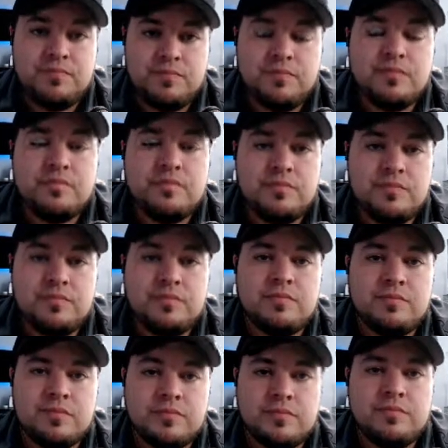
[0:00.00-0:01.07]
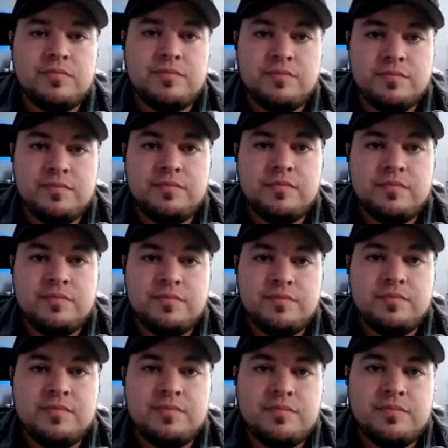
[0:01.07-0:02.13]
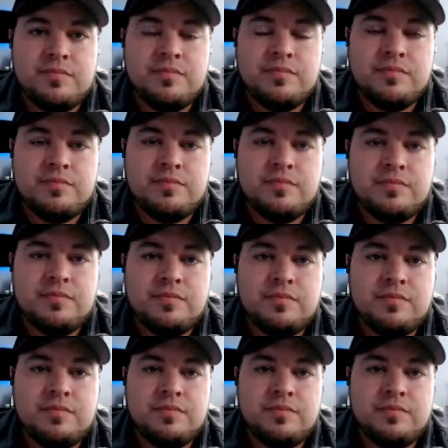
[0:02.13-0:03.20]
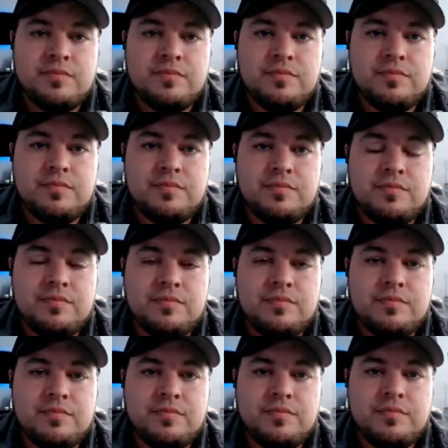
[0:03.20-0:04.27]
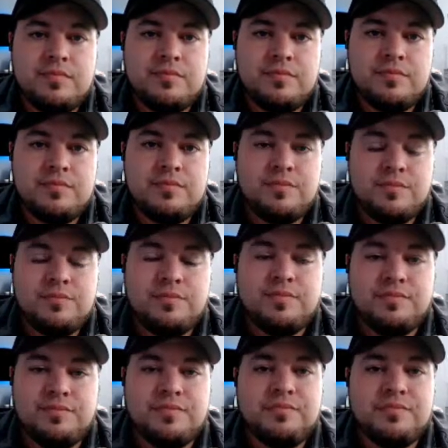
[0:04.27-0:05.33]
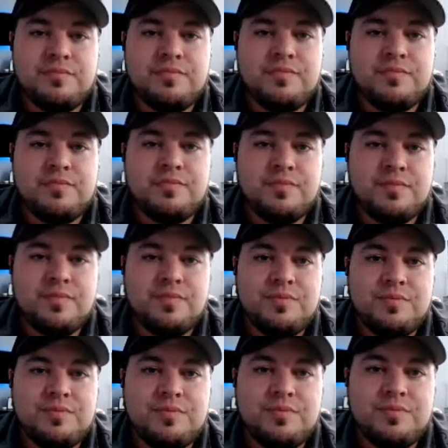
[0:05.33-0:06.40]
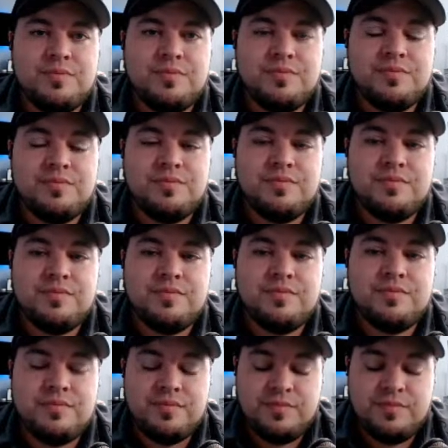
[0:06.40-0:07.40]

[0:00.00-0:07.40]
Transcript: The person shown says nothing.